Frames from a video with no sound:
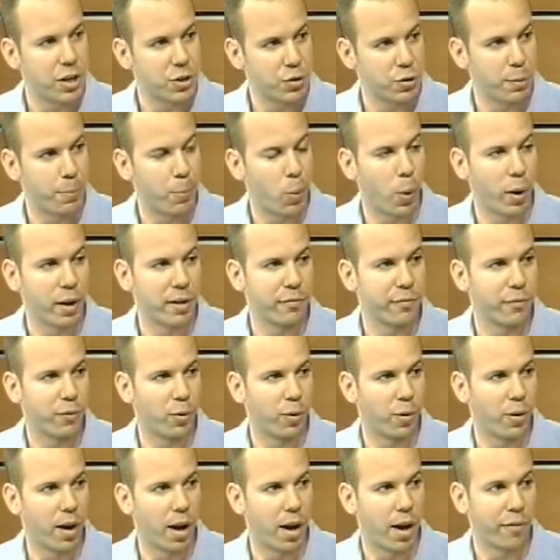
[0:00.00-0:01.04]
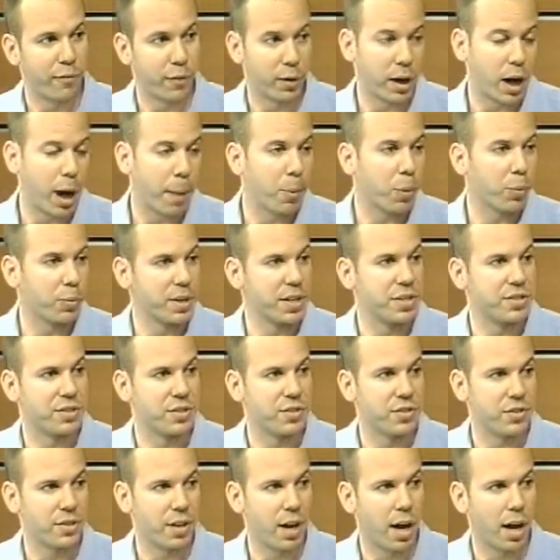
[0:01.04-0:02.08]
entry point for uh, uh, for a couple
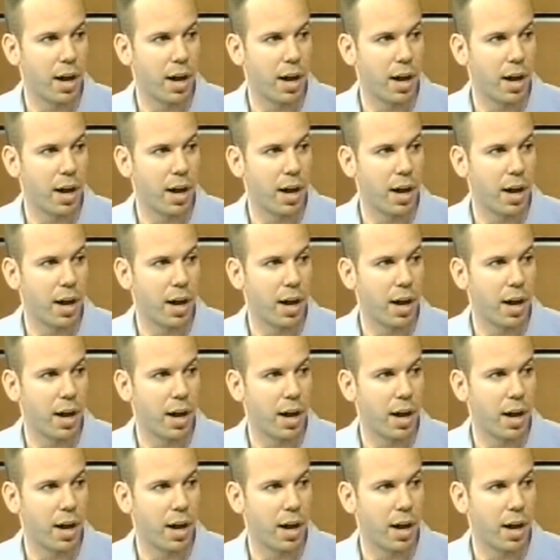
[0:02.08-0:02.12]
reasons.